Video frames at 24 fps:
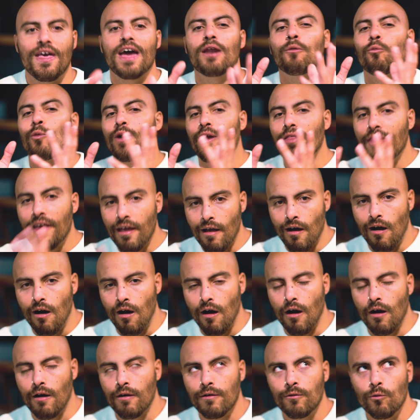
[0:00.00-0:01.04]
than where they
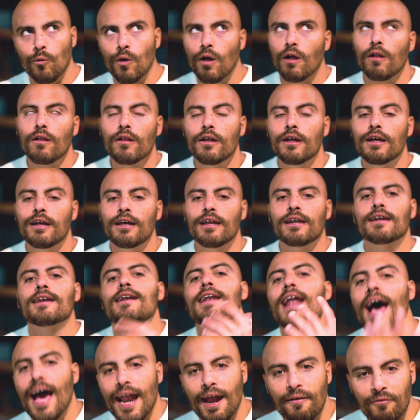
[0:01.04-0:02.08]
are. Well,
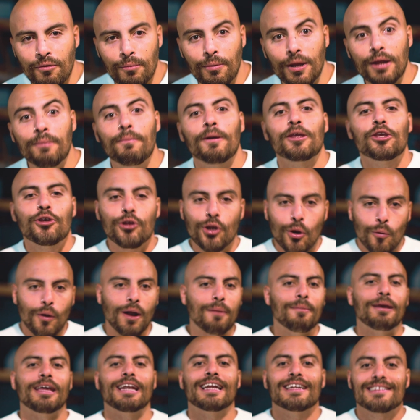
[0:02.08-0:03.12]
not everybody, but you know what I
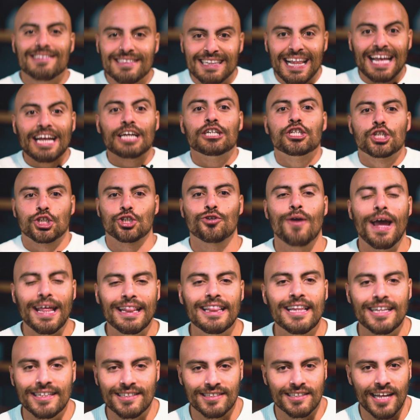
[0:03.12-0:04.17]
mean. It's like a
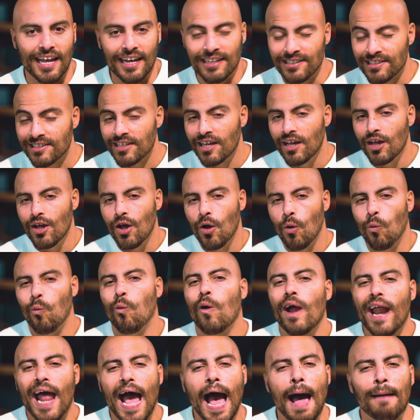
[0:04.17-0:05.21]
trend these days.
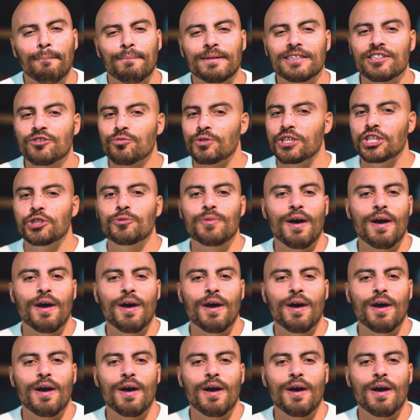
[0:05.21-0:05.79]
What happens when